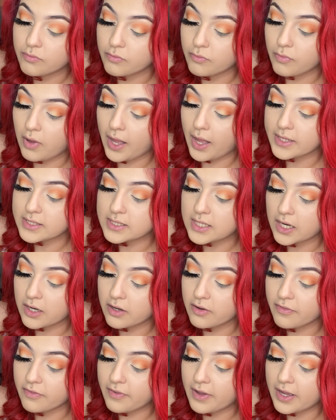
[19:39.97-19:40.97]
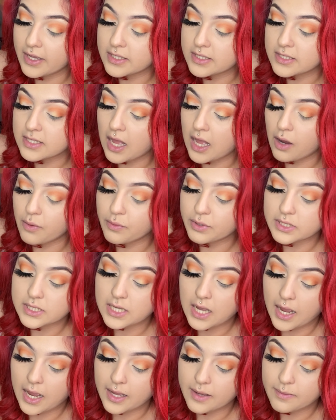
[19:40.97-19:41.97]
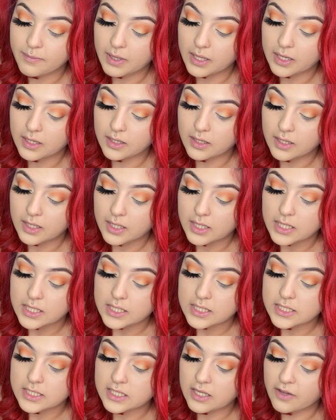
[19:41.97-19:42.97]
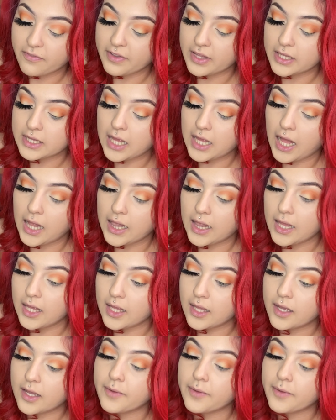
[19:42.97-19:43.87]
I sacrifice our time and stuff like that, like